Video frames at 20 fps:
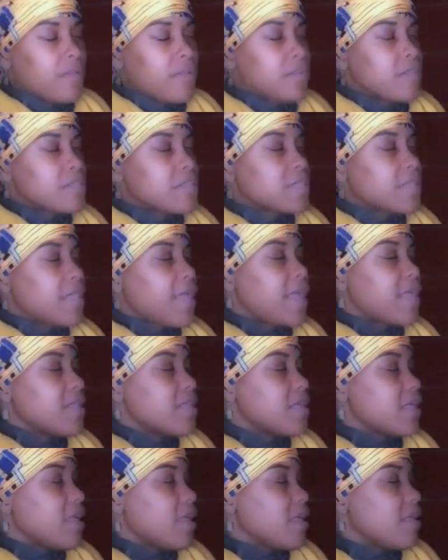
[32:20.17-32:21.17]

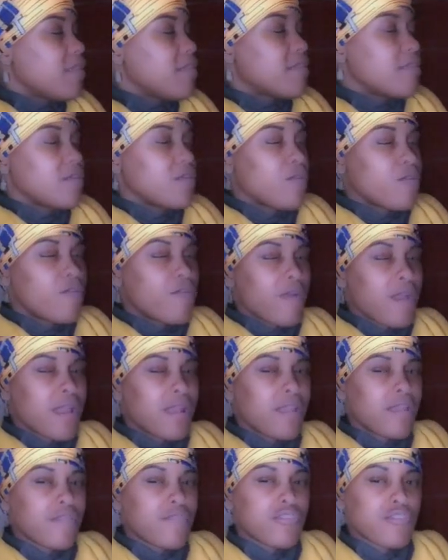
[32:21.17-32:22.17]
Slightly gazing over our
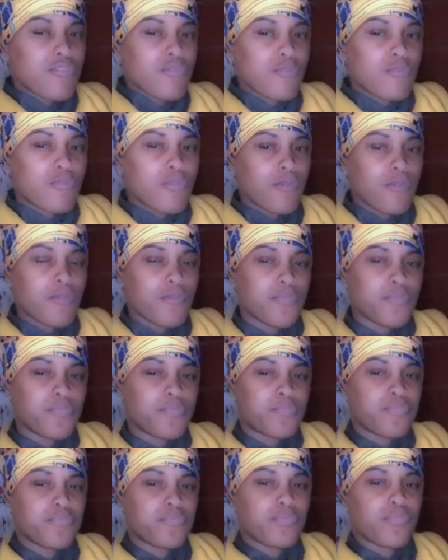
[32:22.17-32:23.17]
left shoulder,
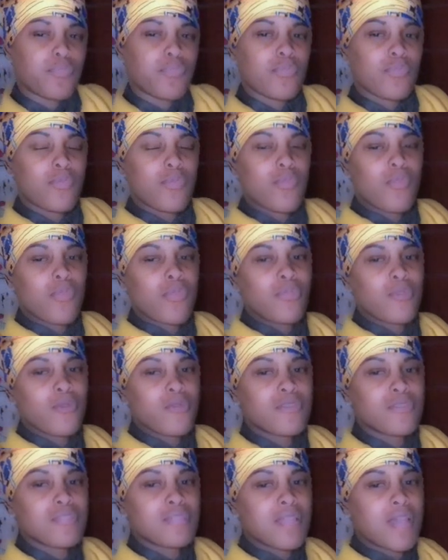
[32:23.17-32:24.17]

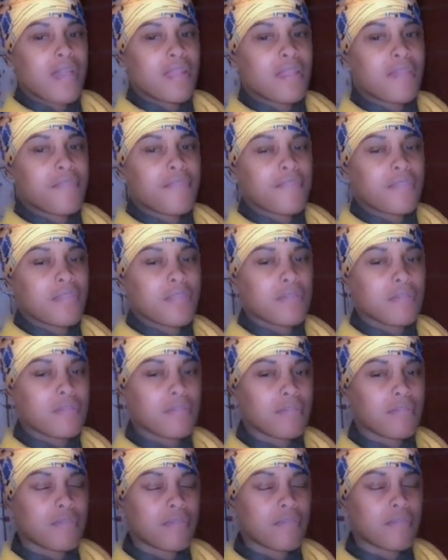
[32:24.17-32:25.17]
noticing how that
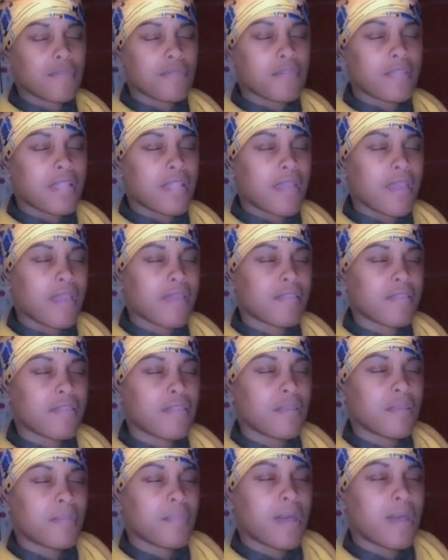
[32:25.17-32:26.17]
feels,
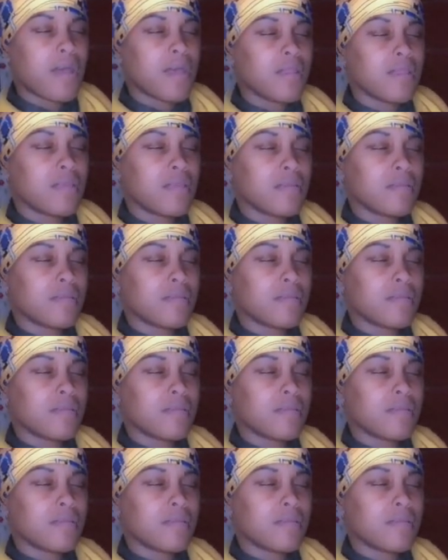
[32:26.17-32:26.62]
relaxing the body.